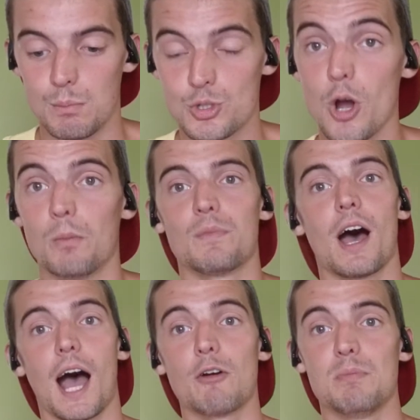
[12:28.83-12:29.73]
So
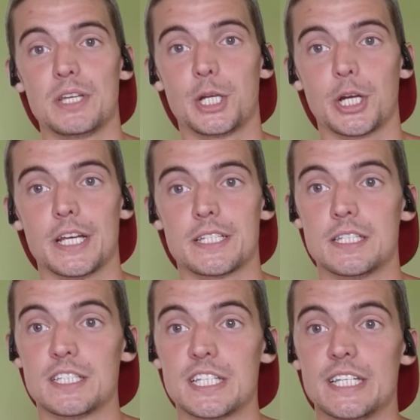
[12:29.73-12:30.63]
I would be curious to
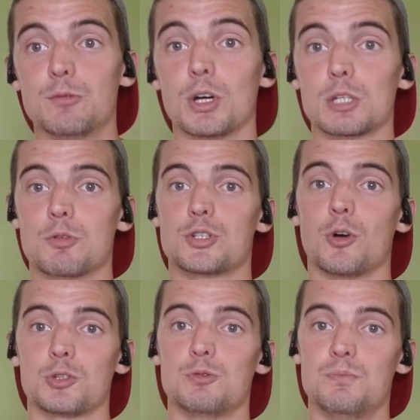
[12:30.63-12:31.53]
see what the
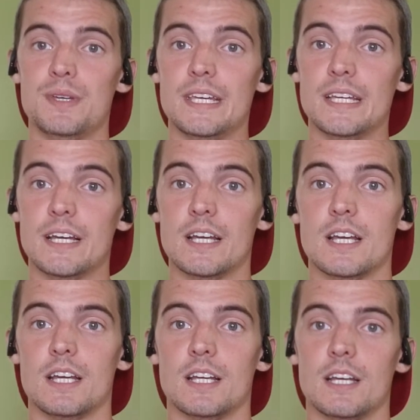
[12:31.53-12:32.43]
results would be
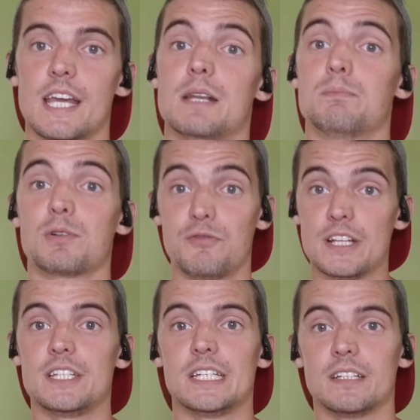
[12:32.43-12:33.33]
in
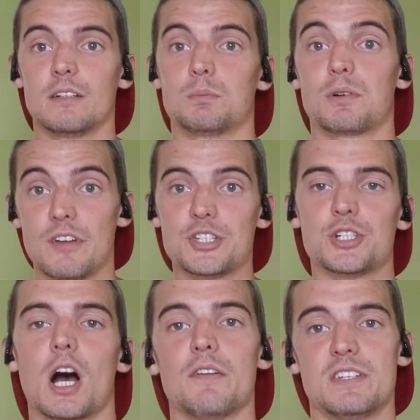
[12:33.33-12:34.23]

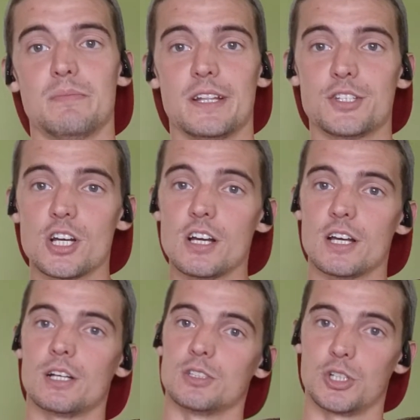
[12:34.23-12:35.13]
prevention of dementia,
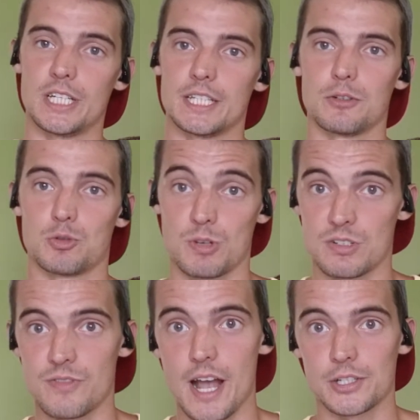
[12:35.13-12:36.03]
looking at those risk
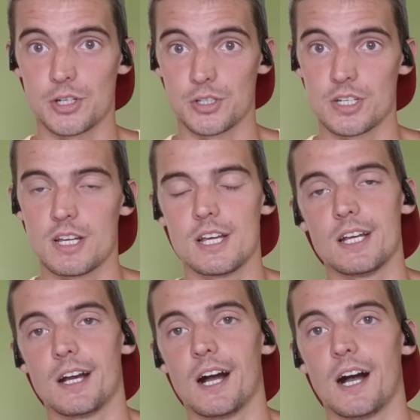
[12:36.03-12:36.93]
factors
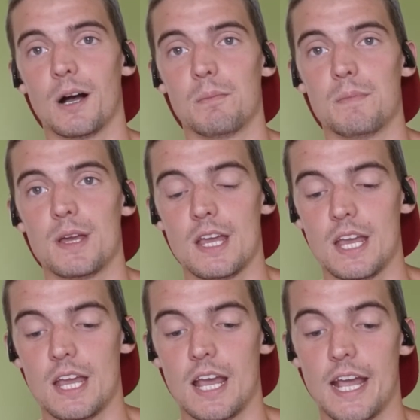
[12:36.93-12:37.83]

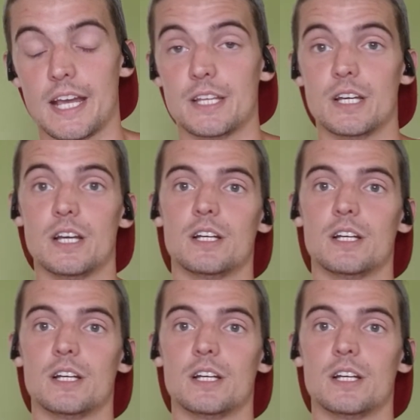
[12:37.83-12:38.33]
and